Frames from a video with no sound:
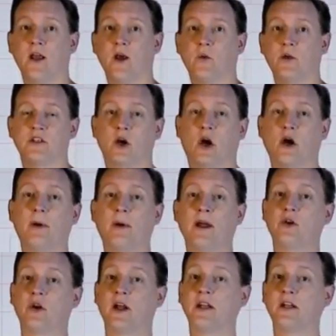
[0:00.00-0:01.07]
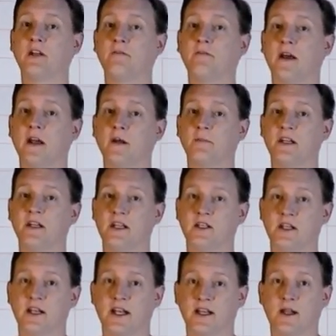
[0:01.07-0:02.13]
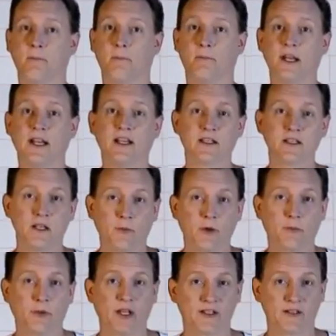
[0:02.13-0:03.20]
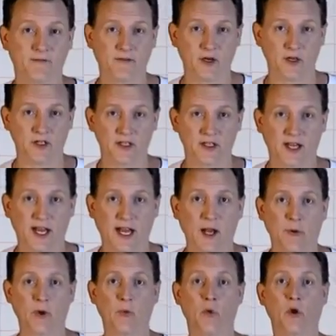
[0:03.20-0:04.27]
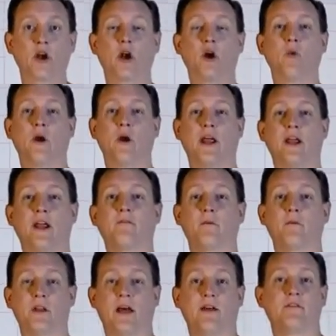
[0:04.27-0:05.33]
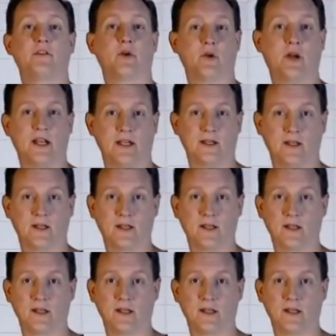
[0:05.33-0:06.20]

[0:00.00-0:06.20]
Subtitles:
We start by trying to divide up the digit in the biggest number place first, and we work our way from left to right.